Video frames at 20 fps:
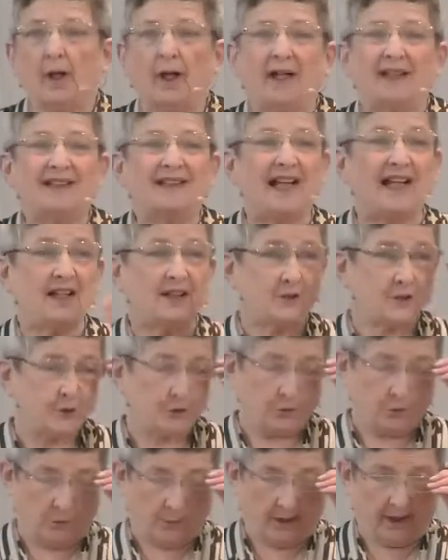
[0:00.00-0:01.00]

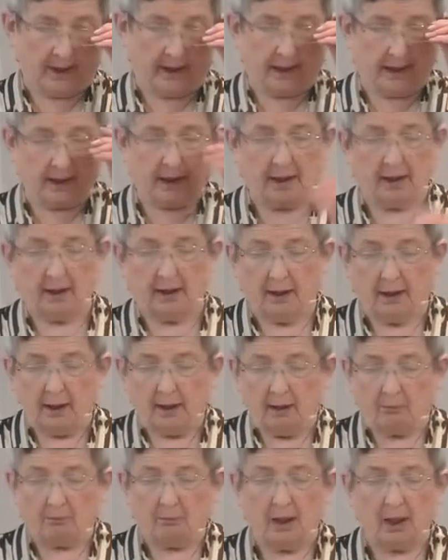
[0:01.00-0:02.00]
Last week,
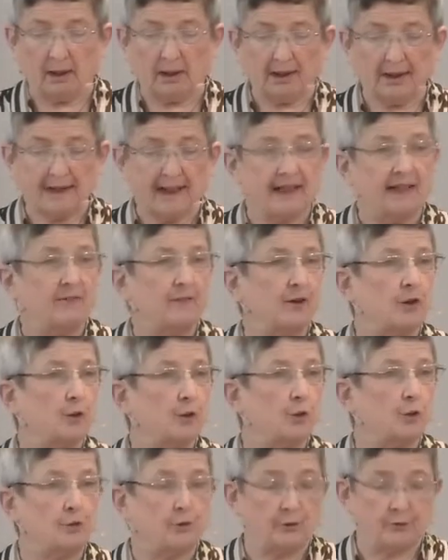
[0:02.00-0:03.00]
Molly gave an
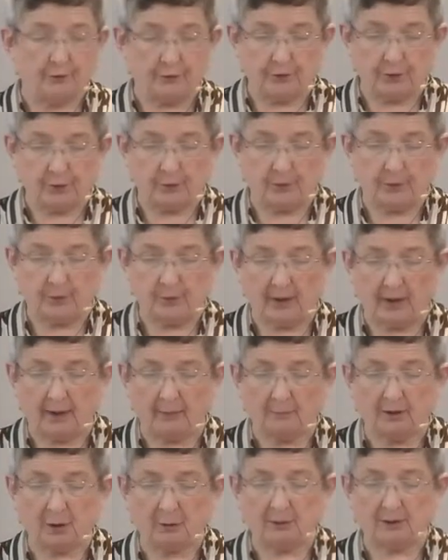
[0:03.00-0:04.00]
overview
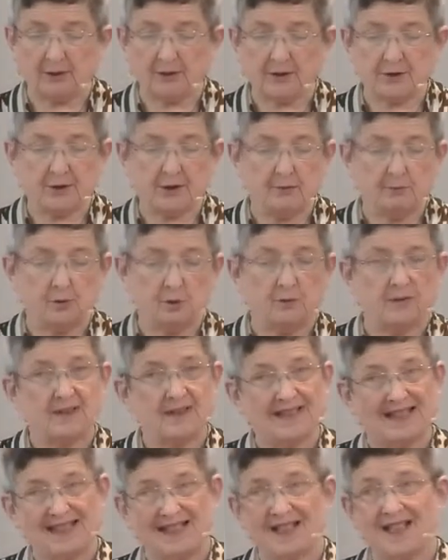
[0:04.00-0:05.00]
about Disney movies
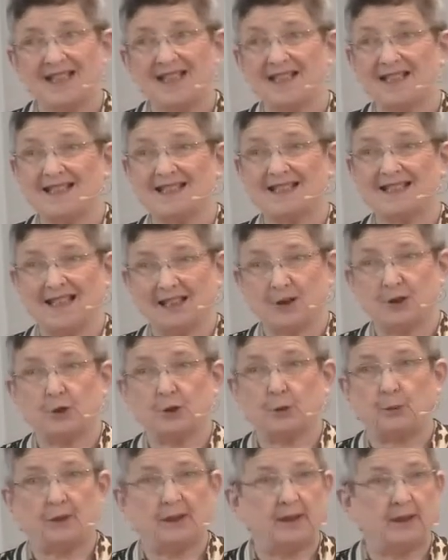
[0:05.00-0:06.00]
in this
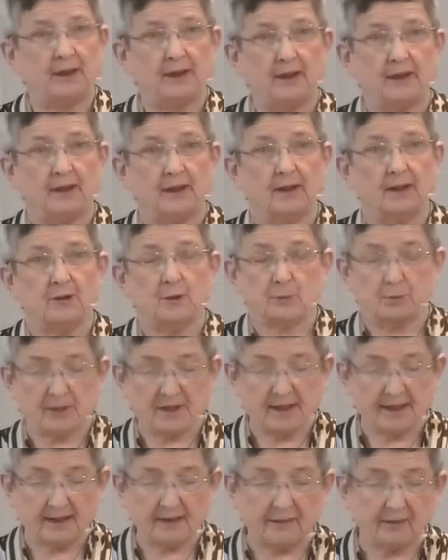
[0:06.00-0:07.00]
century,
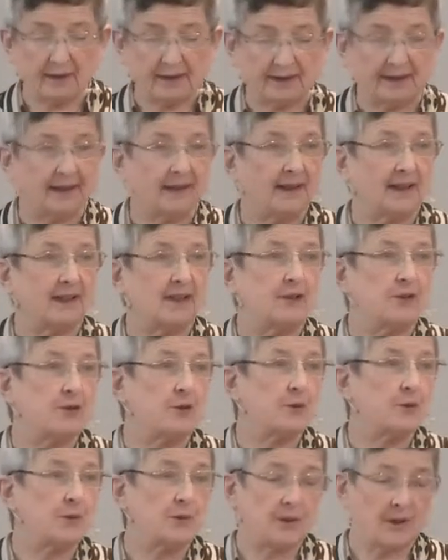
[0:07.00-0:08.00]
specifically in
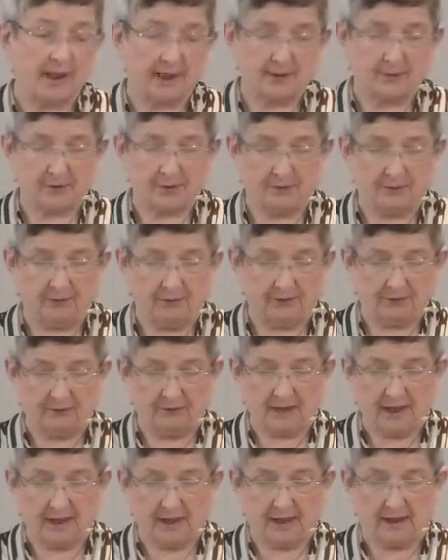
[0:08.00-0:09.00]

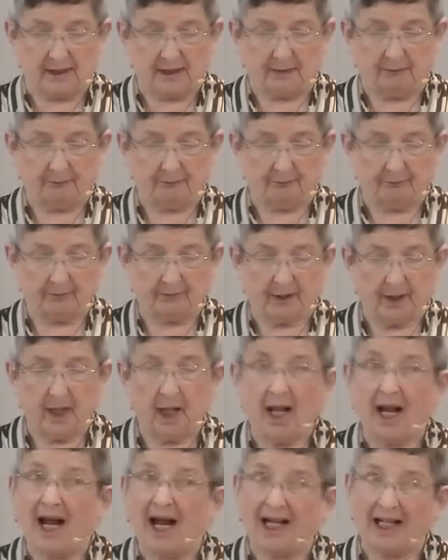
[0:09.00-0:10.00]
2015.
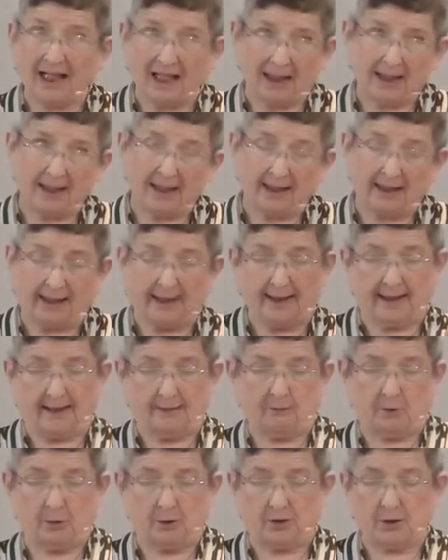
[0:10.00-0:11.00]
I
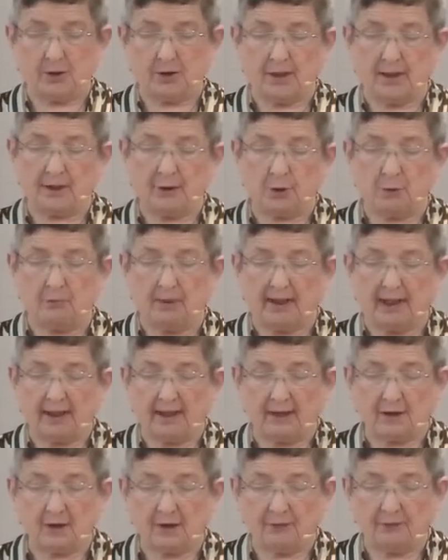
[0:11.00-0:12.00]
am going to take you back
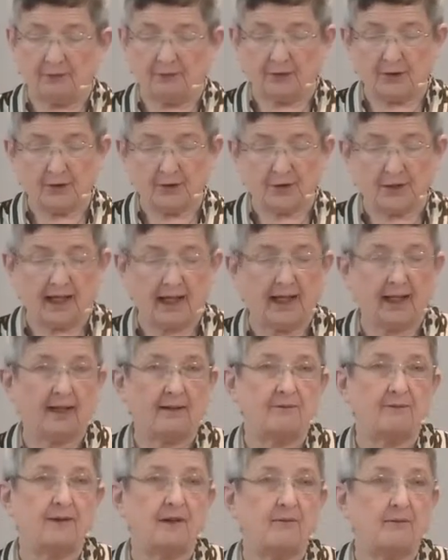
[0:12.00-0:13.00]
into the first
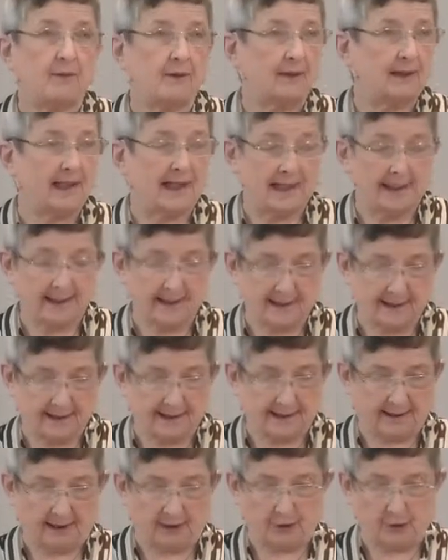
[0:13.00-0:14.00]
half of the last
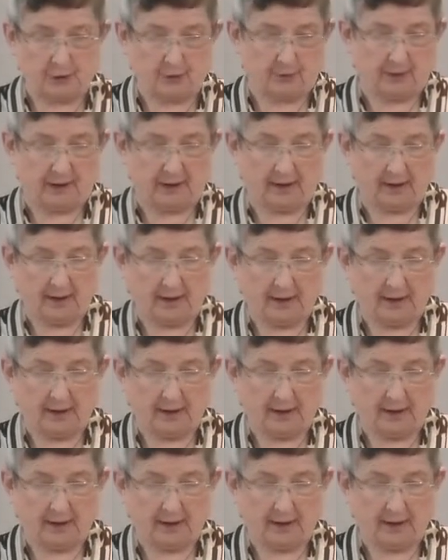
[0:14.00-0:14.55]
century.